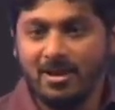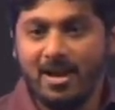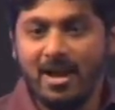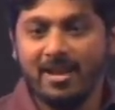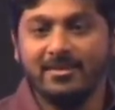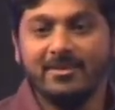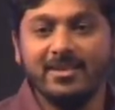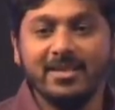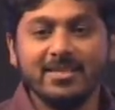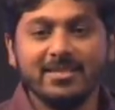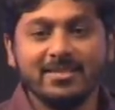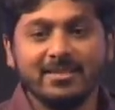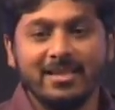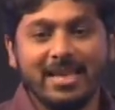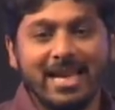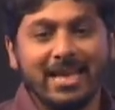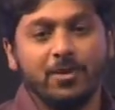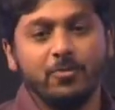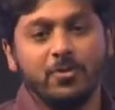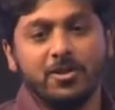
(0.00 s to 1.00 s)
And this
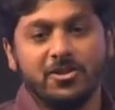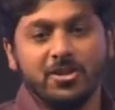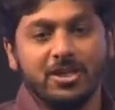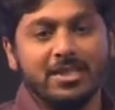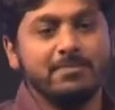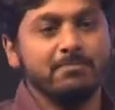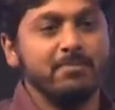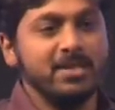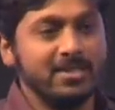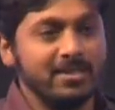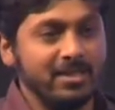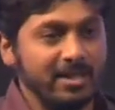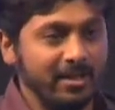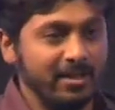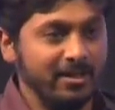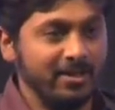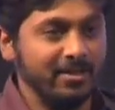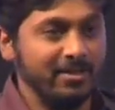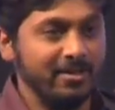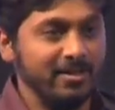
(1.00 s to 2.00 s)
language is
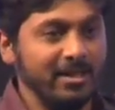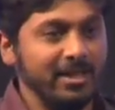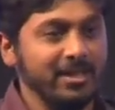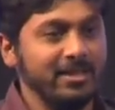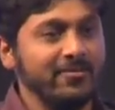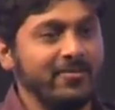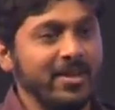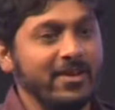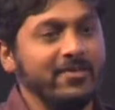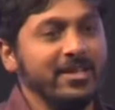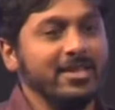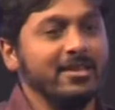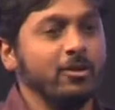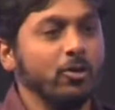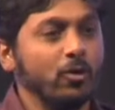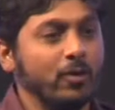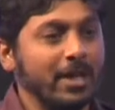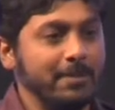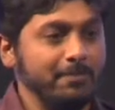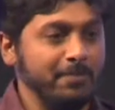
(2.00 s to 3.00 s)
missing in the way we
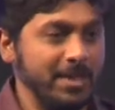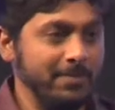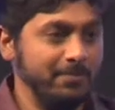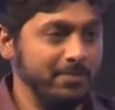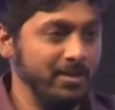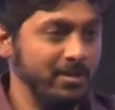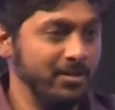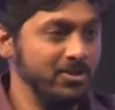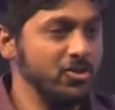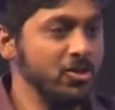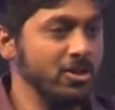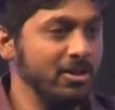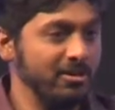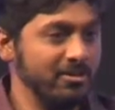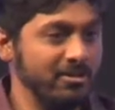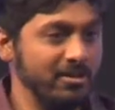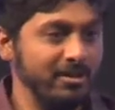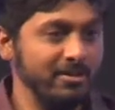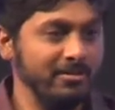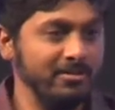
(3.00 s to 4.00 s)
look at people,
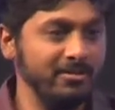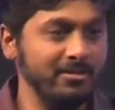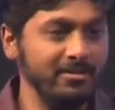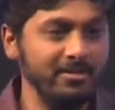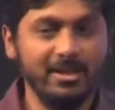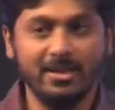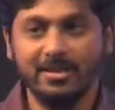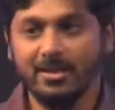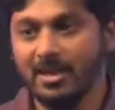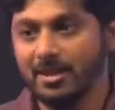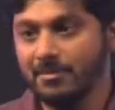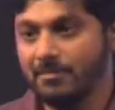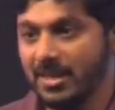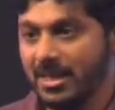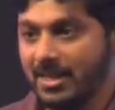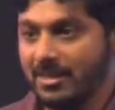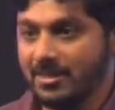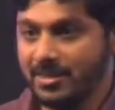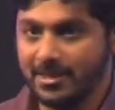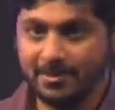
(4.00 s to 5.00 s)
children, and young
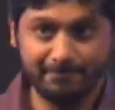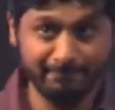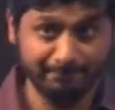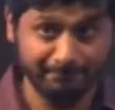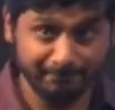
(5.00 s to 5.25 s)
minds.